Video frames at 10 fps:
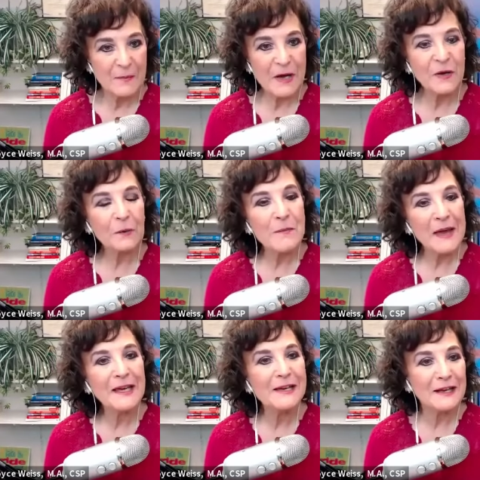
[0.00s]
but you're
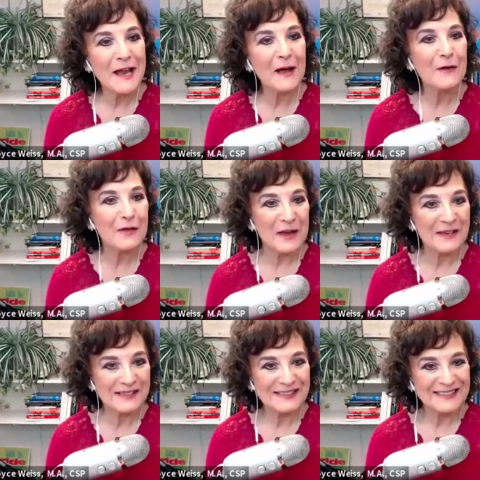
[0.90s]
making it
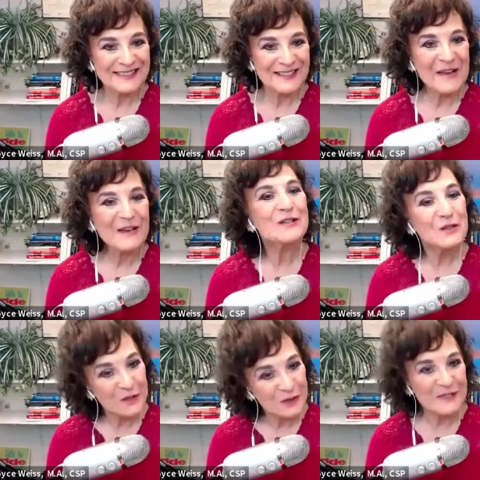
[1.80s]
healthy because
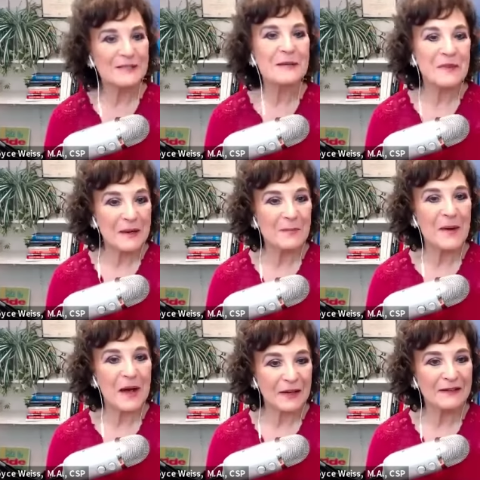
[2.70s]
you're doing something
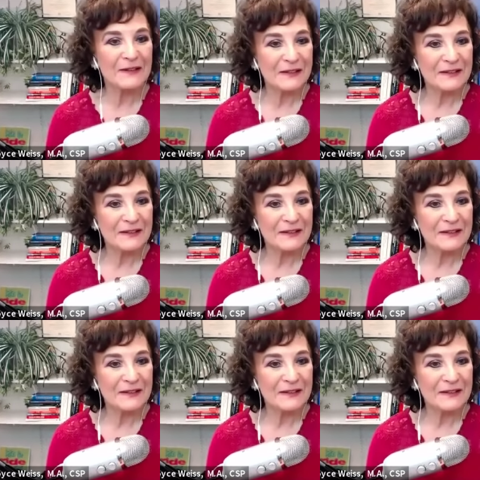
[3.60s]
about it.